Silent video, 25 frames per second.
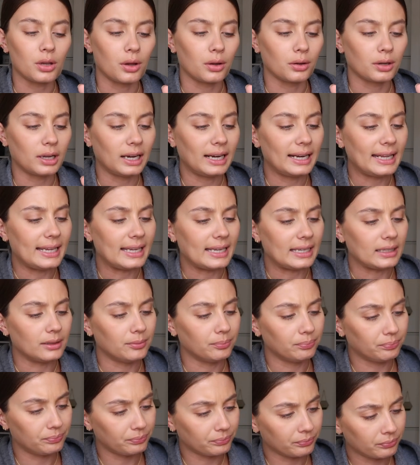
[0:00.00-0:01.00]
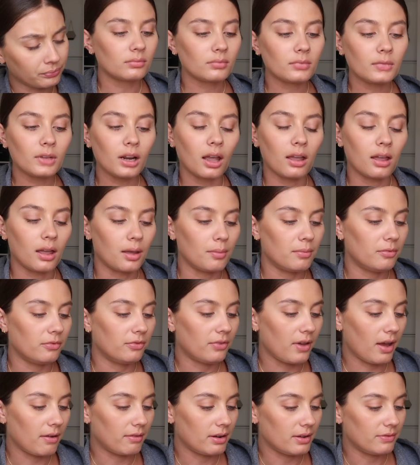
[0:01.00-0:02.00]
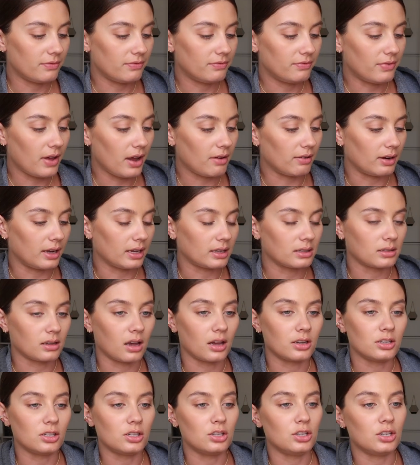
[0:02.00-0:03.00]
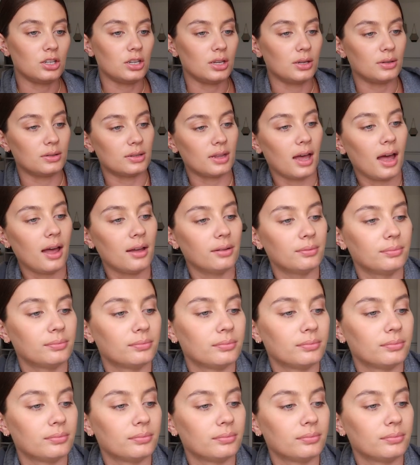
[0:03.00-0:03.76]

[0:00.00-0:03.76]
so clean. I'm very, very excited to use that.